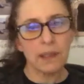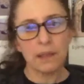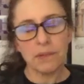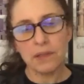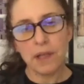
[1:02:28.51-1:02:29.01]

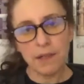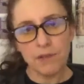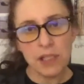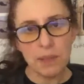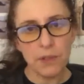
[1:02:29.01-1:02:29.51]
was kind of
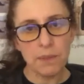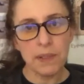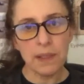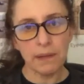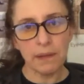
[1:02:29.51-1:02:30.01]
cheaper to
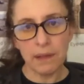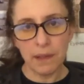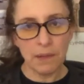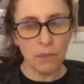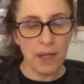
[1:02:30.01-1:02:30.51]
build
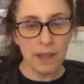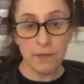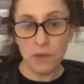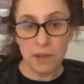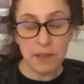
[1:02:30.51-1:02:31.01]
in a way
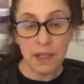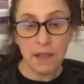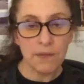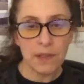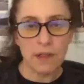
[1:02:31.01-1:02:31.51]
if you could think
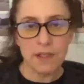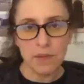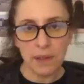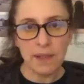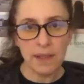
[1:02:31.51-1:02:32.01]
of
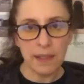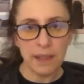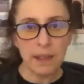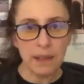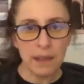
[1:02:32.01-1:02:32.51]
industrial
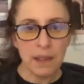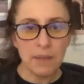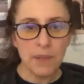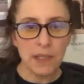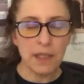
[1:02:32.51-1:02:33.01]
thinking.
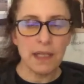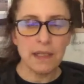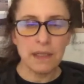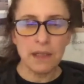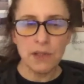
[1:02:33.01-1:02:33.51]
But they
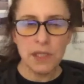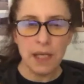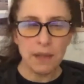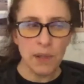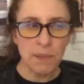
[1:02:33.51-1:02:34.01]
didn't
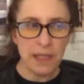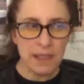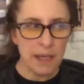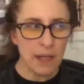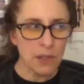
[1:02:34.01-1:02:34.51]
understand that, wait a minute,
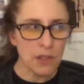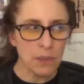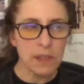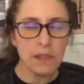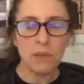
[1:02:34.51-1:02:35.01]
that's not how
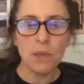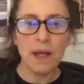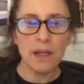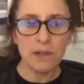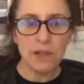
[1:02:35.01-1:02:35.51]
humans are
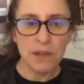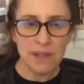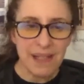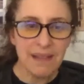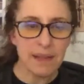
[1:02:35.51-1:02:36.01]
wired to
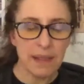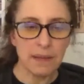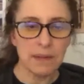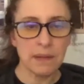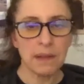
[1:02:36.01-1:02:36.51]
see
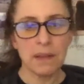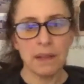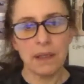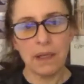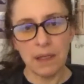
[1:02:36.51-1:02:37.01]
things.
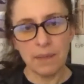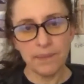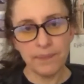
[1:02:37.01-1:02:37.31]
Um,